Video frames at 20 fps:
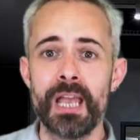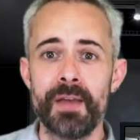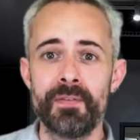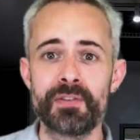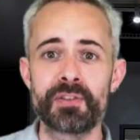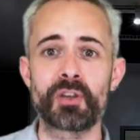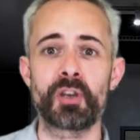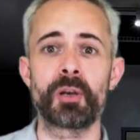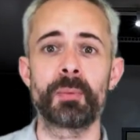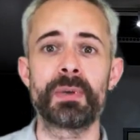
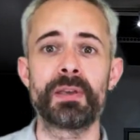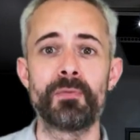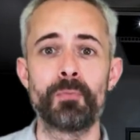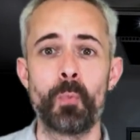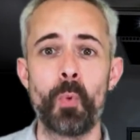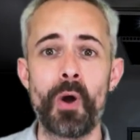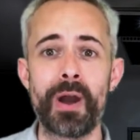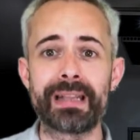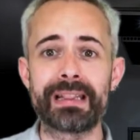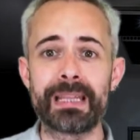If it's going to be
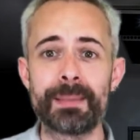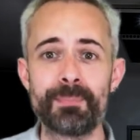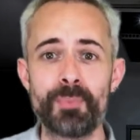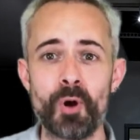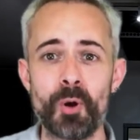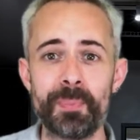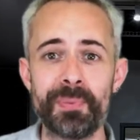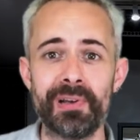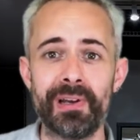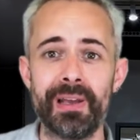widely
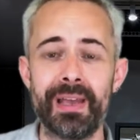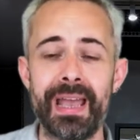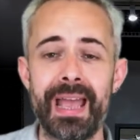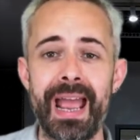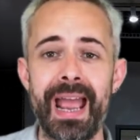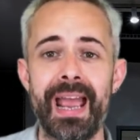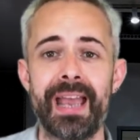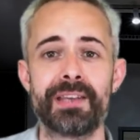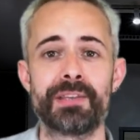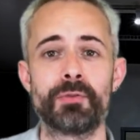popular,
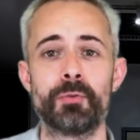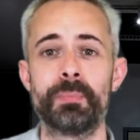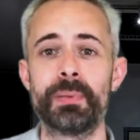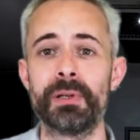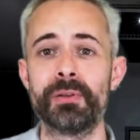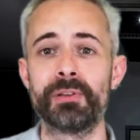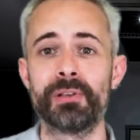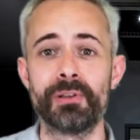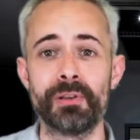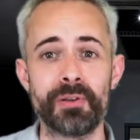it has to
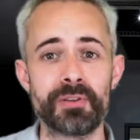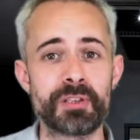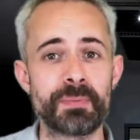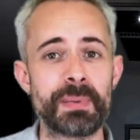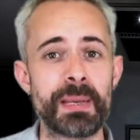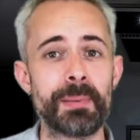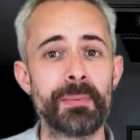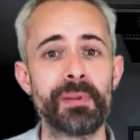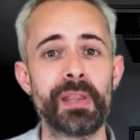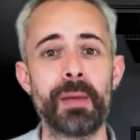appeal to lots
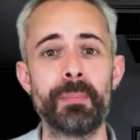of people.